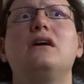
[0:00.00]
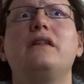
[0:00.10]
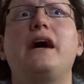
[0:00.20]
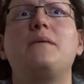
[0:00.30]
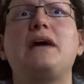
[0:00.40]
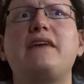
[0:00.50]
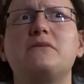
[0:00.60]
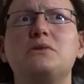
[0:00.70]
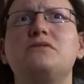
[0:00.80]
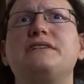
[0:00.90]
that we have
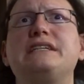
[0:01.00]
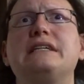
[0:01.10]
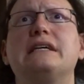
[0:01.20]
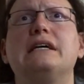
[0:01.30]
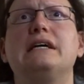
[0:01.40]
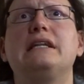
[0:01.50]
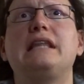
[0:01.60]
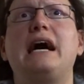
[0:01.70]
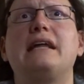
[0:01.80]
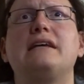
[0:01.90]
a movie
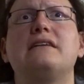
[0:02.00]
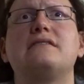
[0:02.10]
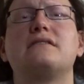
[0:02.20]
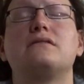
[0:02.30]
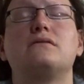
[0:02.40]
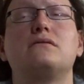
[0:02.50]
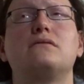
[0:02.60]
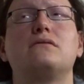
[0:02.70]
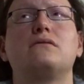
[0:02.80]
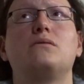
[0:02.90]
that is
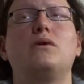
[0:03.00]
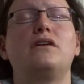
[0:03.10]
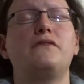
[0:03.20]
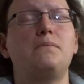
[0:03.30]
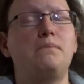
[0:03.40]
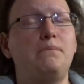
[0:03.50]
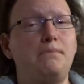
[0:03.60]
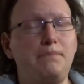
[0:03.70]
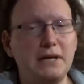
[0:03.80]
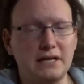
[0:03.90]
one of the
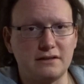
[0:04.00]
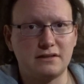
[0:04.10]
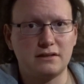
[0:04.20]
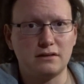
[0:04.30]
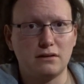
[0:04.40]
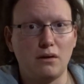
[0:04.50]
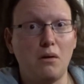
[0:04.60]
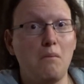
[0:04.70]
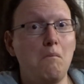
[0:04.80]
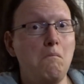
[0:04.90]
biggest
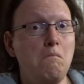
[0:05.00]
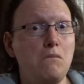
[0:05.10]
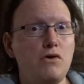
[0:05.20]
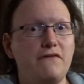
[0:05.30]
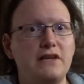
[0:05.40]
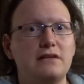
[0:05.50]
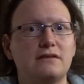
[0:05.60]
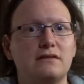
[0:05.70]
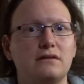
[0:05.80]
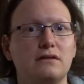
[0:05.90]

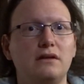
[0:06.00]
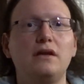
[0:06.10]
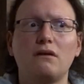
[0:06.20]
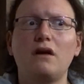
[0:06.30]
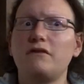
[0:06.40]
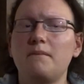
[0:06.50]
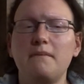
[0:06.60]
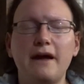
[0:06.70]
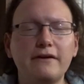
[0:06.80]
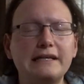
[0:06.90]
movies of
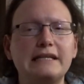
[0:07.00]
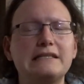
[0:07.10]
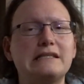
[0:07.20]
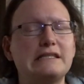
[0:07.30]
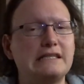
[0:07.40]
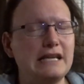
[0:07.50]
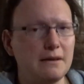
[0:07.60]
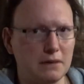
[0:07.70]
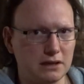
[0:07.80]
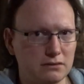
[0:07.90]
American
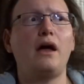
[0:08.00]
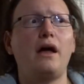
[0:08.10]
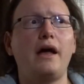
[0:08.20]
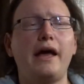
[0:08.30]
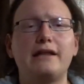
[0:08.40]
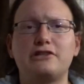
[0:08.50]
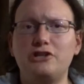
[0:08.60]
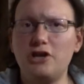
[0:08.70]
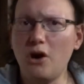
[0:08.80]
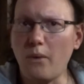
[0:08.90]
cinema, and it's
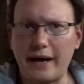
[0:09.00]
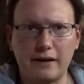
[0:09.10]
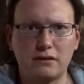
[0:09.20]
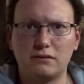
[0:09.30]
nowhere.